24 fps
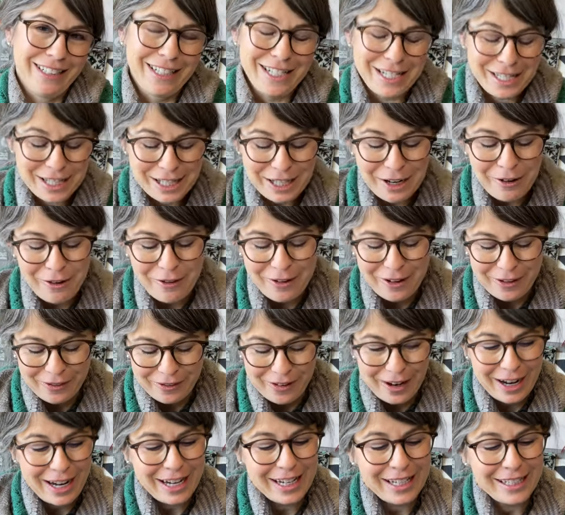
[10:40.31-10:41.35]
And so
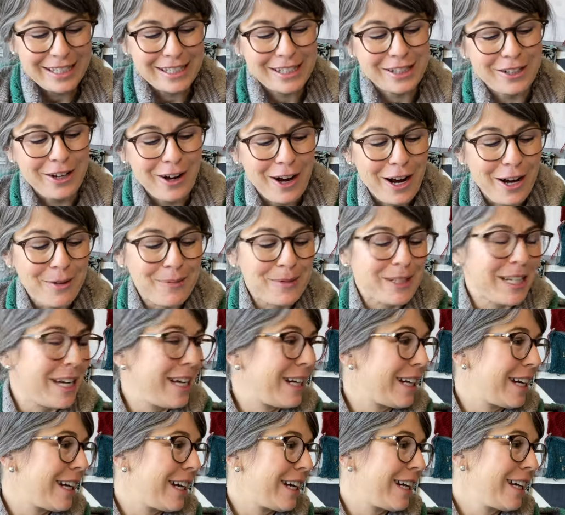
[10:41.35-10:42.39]
I stopped
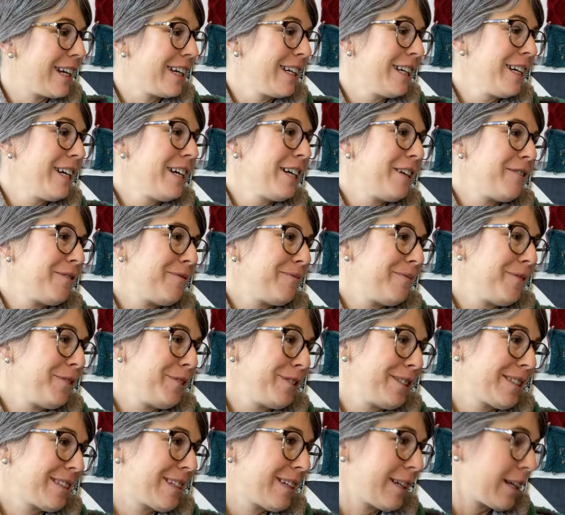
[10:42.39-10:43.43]
and I, is
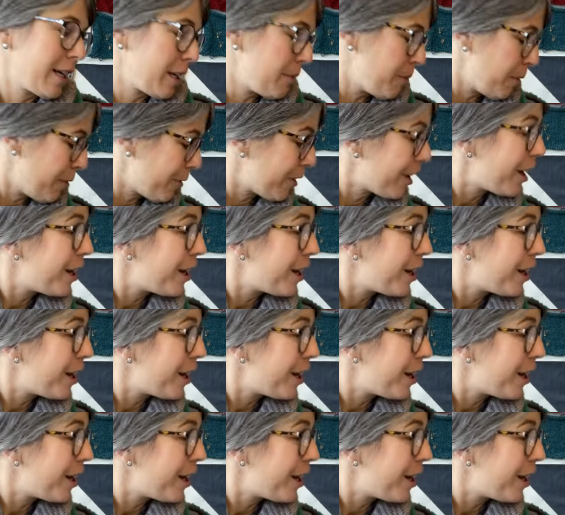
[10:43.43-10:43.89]
gonna come over.